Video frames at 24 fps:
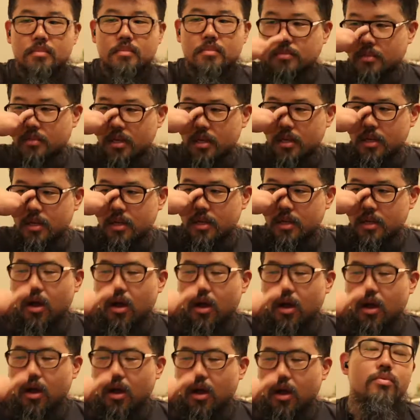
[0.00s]
It's like,
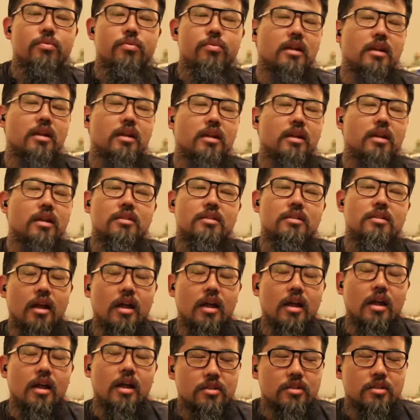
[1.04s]
oh, you really ought
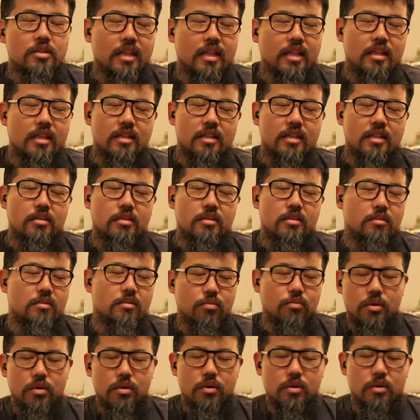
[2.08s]
to. I think the
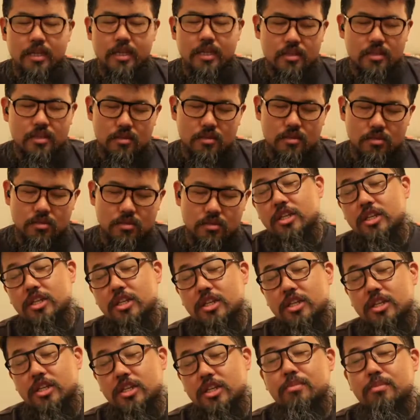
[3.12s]
word, like the way
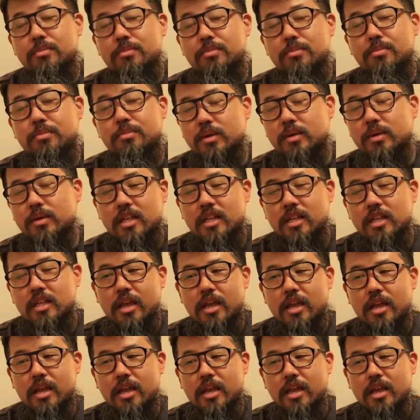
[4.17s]
she put it was like,
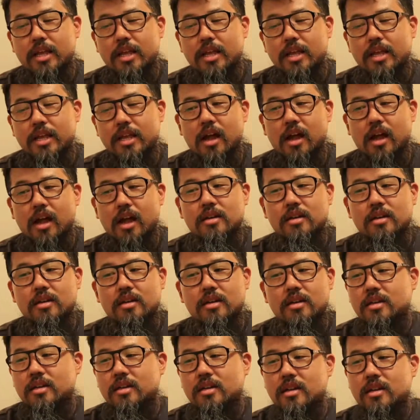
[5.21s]
they really ought
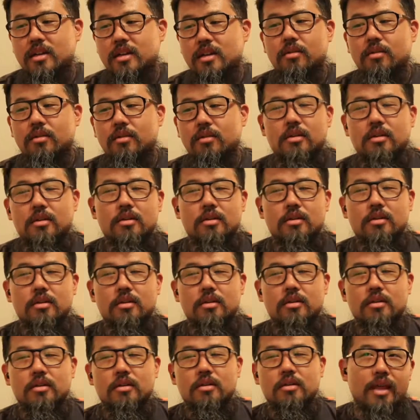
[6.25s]
not, or like
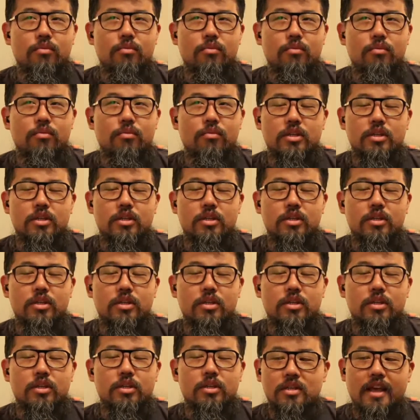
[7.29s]
they
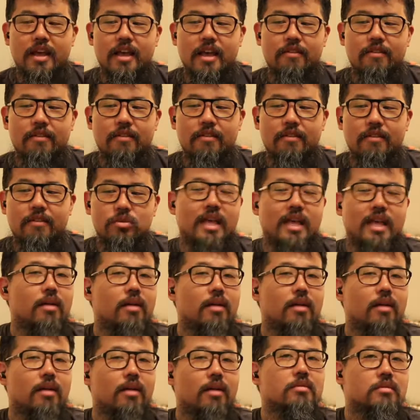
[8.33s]
shouldn't have used that
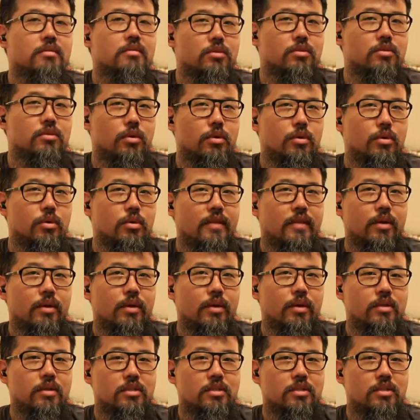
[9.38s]
sort of language.